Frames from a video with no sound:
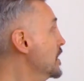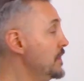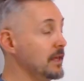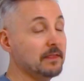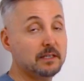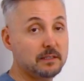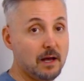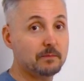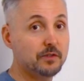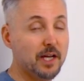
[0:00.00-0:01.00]
then the
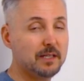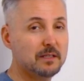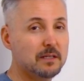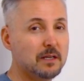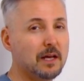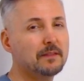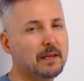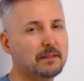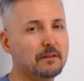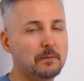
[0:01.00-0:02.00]
subject, and
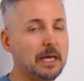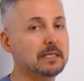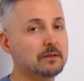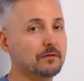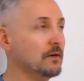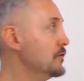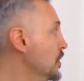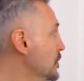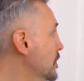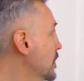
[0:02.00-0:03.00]
then the base of the
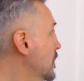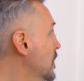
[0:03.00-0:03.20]
verb.